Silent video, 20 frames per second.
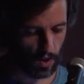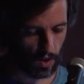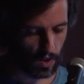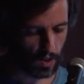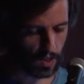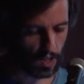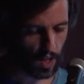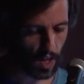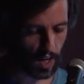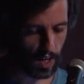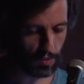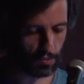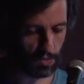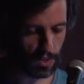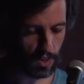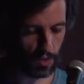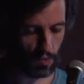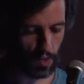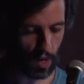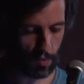His heart
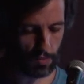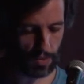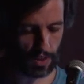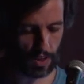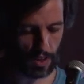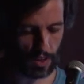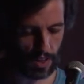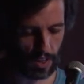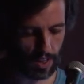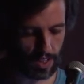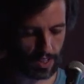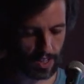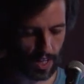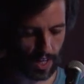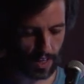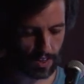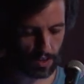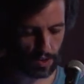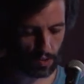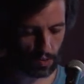beat rapidly, his
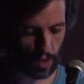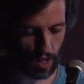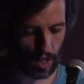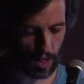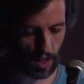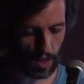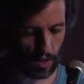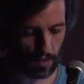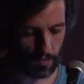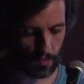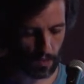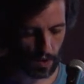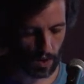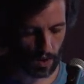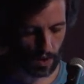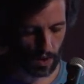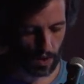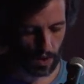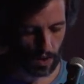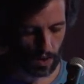hands sweated.
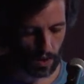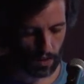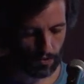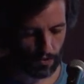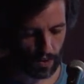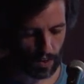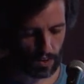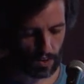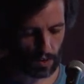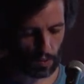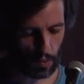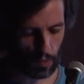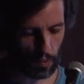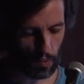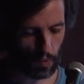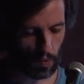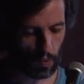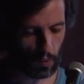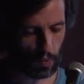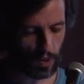He felt a,
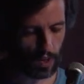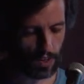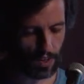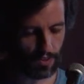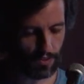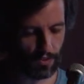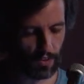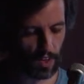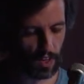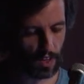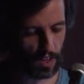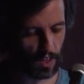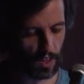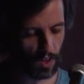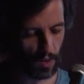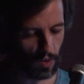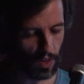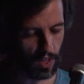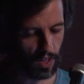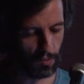w a weird
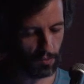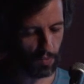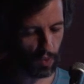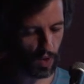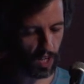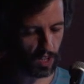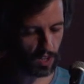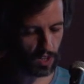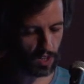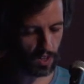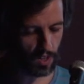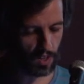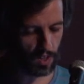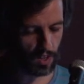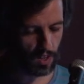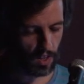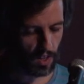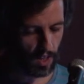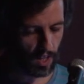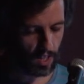vertigo, a
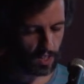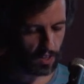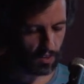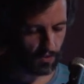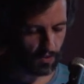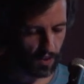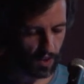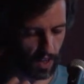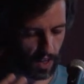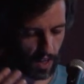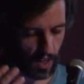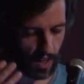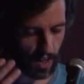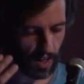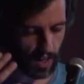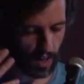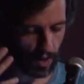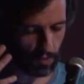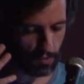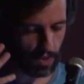compression, as if a,
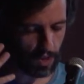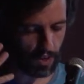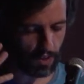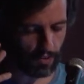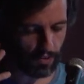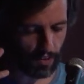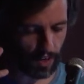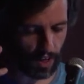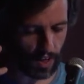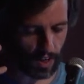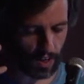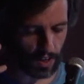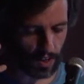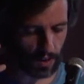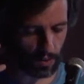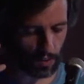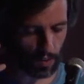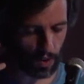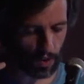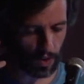a helmet of air
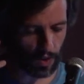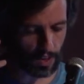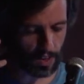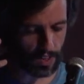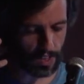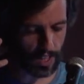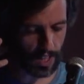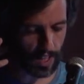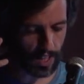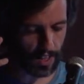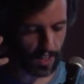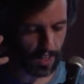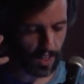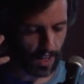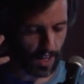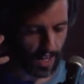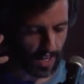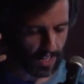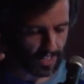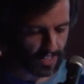he wore on his head
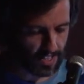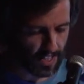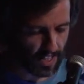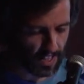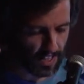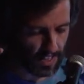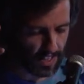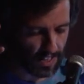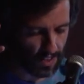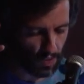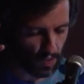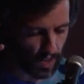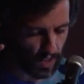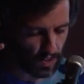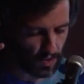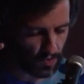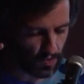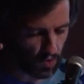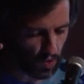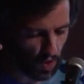had suddenly
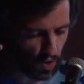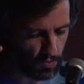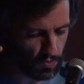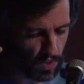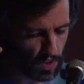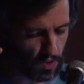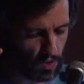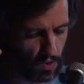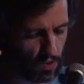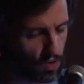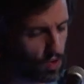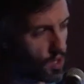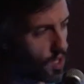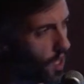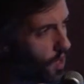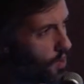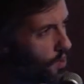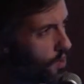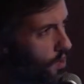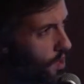transformed into
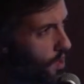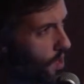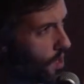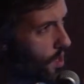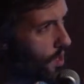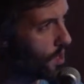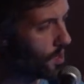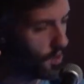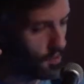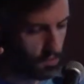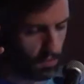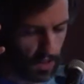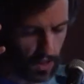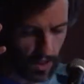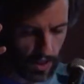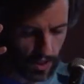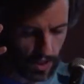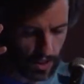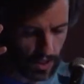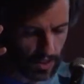stone.
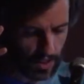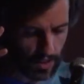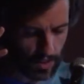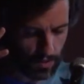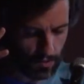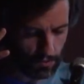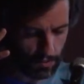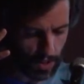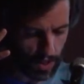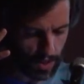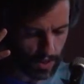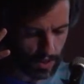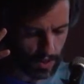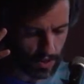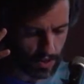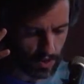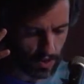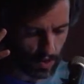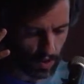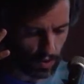But he didn't
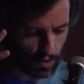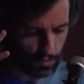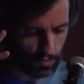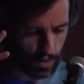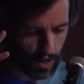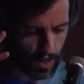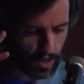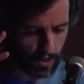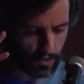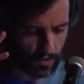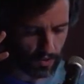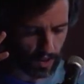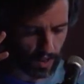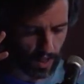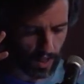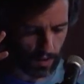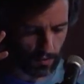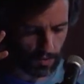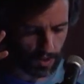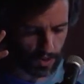budge, all part of the
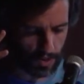game.